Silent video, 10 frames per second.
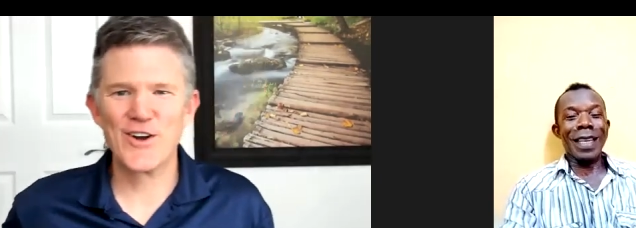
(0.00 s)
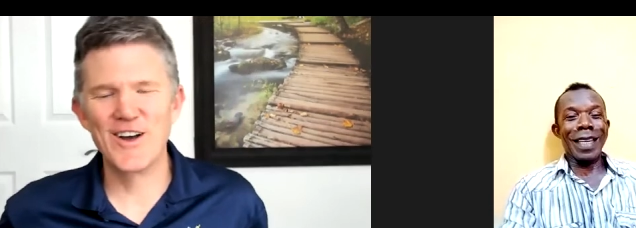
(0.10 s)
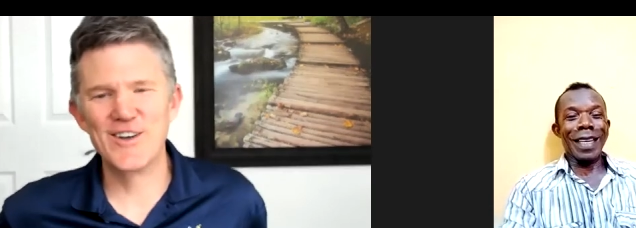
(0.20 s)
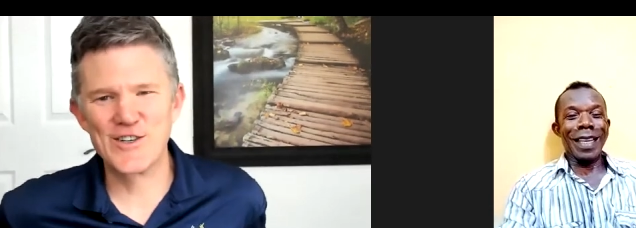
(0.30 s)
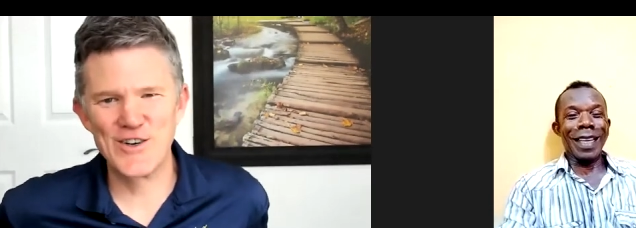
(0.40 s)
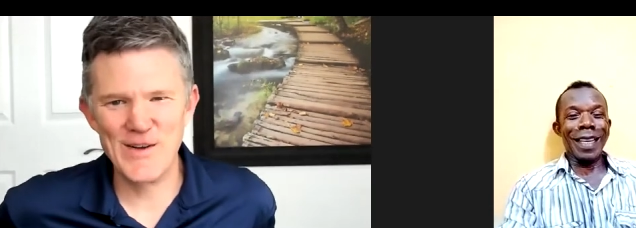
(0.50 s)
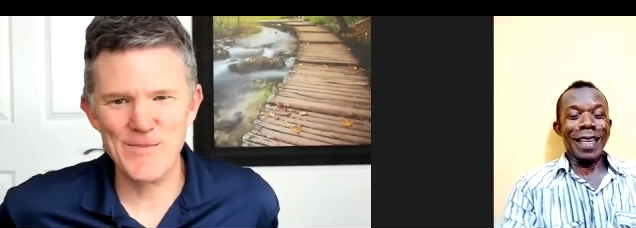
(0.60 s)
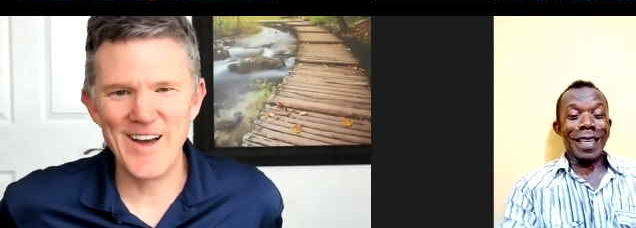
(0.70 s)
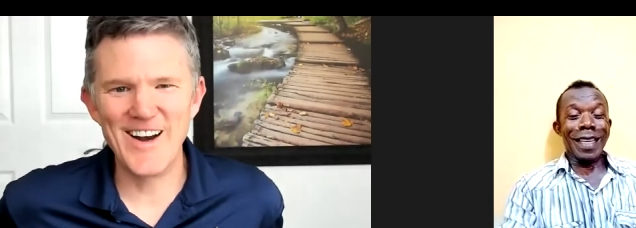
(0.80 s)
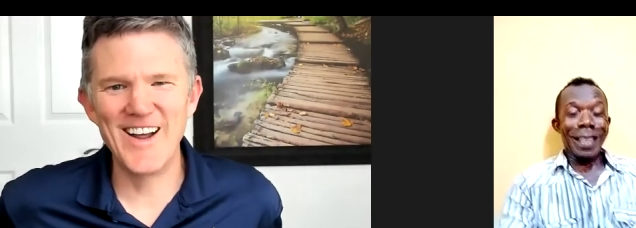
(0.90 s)
Speaker 1: country,
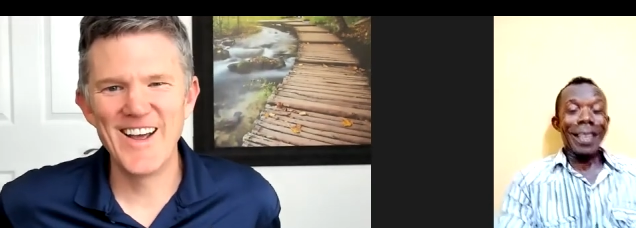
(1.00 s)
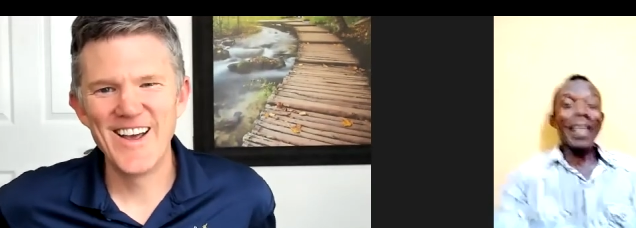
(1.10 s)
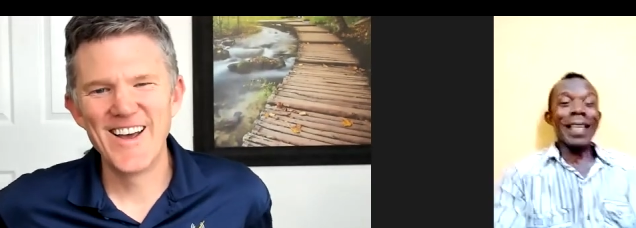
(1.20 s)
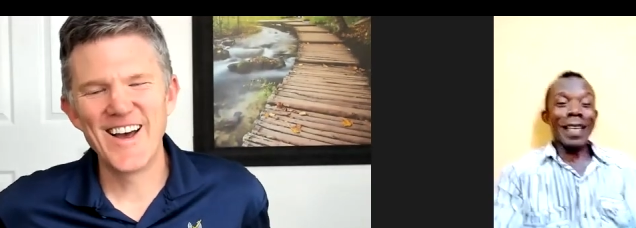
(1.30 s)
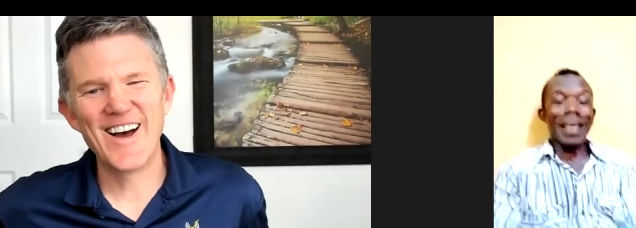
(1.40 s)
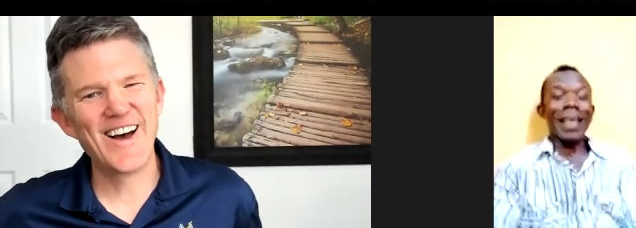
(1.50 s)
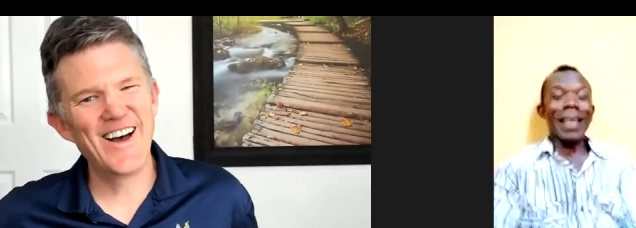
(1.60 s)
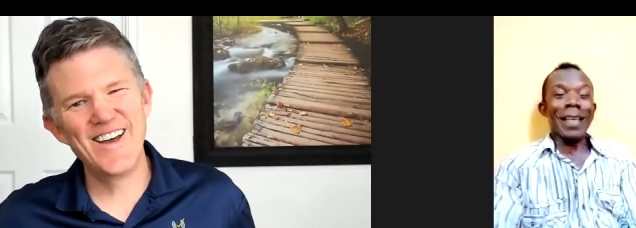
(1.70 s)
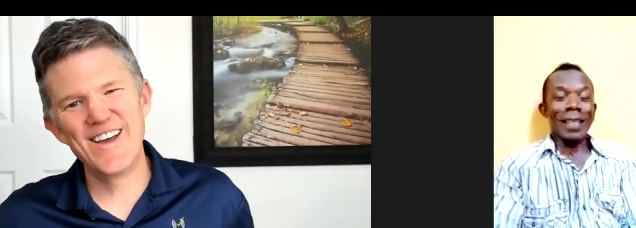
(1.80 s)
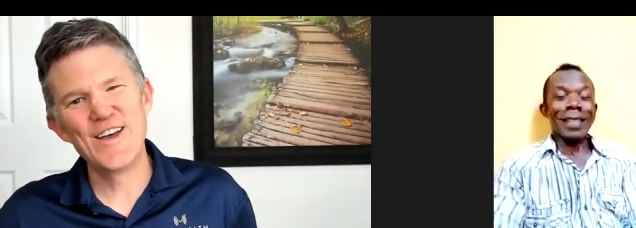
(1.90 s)
but uh,